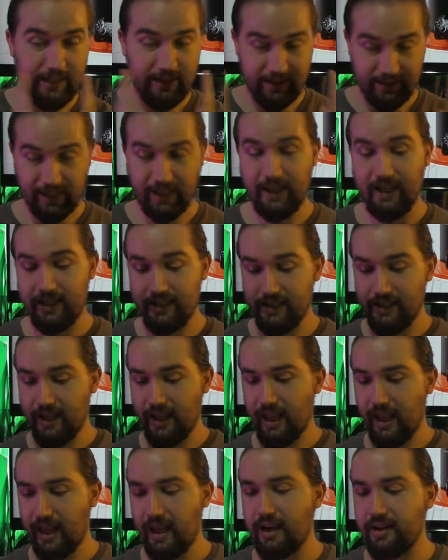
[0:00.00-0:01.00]
can
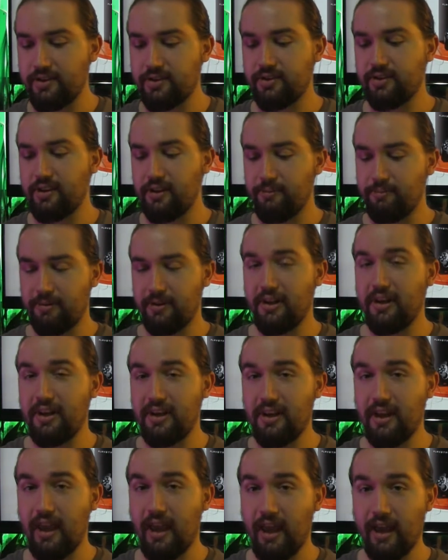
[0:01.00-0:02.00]
actually
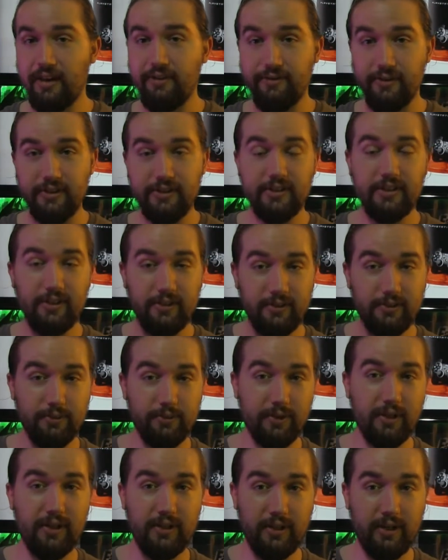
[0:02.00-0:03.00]
play every single
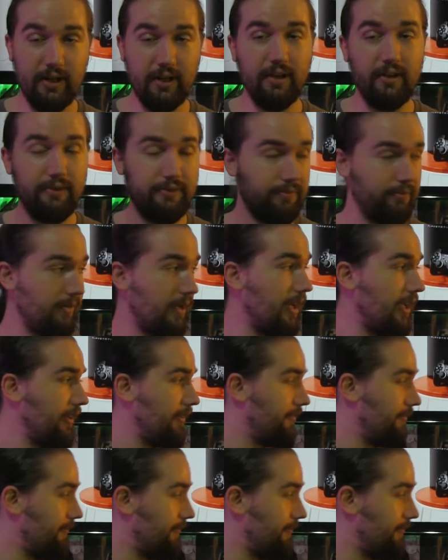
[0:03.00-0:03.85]
one of my